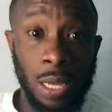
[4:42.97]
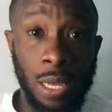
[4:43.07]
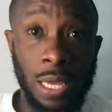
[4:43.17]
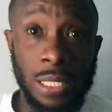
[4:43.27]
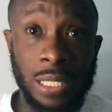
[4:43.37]

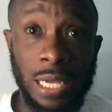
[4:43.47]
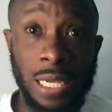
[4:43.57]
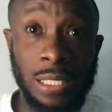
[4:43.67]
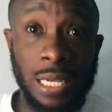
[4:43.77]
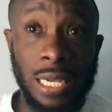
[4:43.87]
is
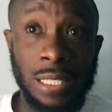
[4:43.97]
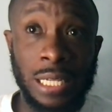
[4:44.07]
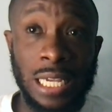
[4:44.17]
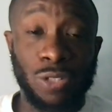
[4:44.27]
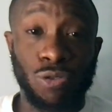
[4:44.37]
is is
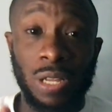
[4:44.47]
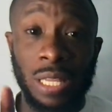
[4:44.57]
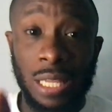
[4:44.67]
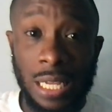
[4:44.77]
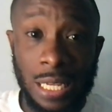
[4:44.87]
is
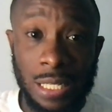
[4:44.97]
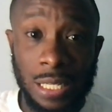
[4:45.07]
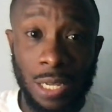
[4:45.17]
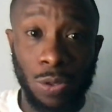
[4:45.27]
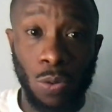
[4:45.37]

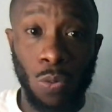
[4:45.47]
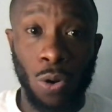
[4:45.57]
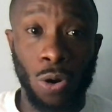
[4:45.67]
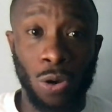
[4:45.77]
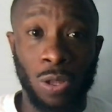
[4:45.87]
released in the
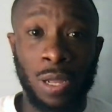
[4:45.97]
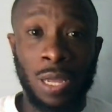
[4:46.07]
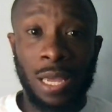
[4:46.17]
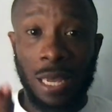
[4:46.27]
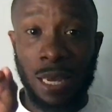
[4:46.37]
world
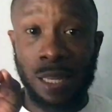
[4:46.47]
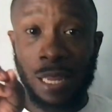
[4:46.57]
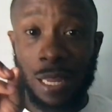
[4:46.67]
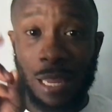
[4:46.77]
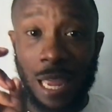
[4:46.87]
in
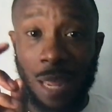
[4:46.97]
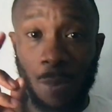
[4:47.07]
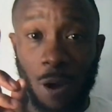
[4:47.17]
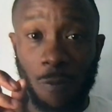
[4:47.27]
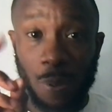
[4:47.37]
the
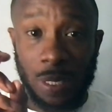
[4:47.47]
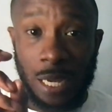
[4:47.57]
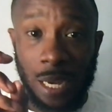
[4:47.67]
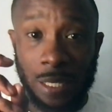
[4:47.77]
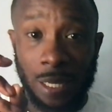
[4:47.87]
name of
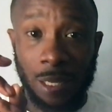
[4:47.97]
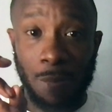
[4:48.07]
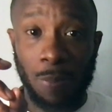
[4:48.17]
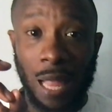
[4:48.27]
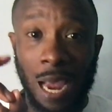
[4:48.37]
protecting the
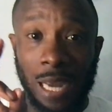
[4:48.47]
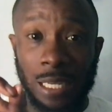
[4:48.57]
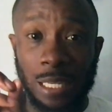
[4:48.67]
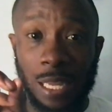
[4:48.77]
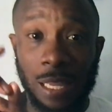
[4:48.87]
black
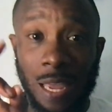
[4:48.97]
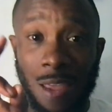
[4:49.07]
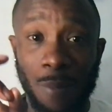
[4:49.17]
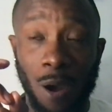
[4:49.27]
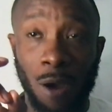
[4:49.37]
and in the
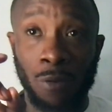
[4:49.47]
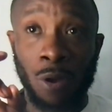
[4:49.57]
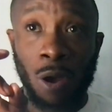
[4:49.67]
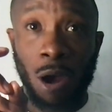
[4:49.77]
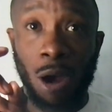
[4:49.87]
name of
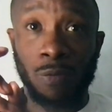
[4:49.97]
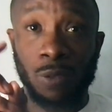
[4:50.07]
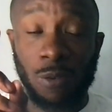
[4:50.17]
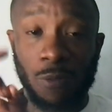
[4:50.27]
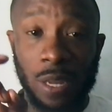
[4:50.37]
of
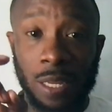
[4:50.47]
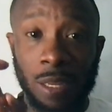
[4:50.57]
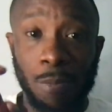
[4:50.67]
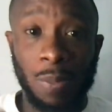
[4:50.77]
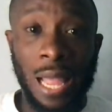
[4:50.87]

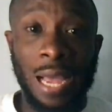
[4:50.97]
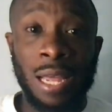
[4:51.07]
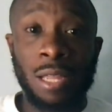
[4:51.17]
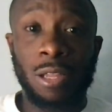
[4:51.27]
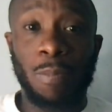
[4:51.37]
defending the
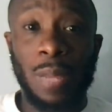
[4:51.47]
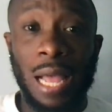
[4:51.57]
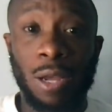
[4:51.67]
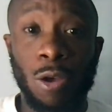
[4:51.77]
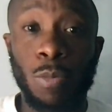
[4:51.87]
black the
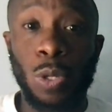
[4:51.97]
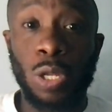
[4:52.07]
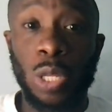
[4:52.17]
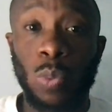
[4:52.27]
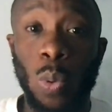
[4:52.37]
black
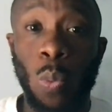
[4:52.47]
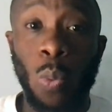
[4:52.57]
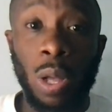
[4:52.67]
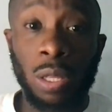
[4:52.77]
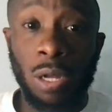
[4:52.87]
community will
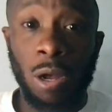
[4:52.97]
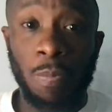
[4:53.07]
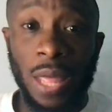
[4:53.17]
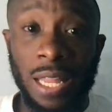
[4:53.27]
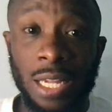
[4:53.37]

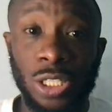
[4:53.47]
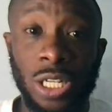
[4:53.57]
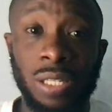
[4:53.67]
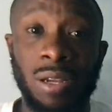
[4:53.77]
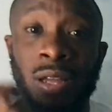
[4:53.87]
welcome that
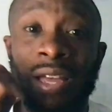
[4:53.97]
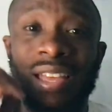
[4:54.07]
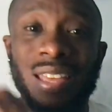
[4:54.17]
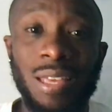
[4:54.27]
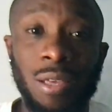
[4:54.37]
agenda
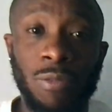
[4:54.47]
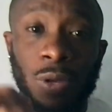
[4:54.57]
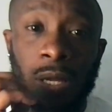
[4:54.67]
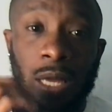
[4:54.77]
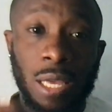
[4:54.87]

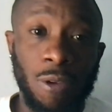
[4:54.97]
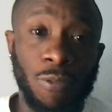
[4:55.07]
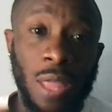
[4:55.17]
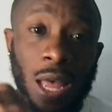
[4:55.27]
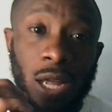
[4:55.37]
even
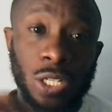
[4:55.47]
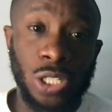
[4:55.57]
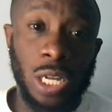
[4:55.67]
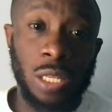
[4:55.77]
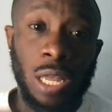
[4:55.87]
if that
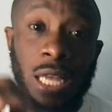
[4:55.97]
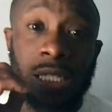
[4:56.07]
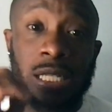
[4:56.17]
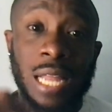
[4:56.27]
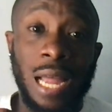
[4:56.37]
agenda
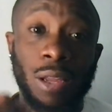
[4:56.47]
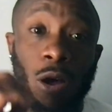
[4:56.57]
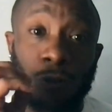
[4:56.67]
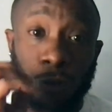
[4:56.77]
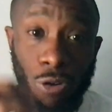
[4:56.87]
is not
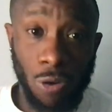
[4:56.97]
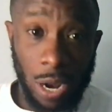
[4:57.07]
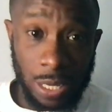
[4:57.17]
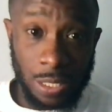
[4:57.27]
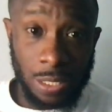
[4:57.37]
of
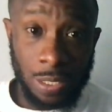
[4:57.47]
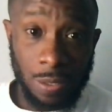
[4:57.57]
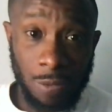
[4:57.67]
christ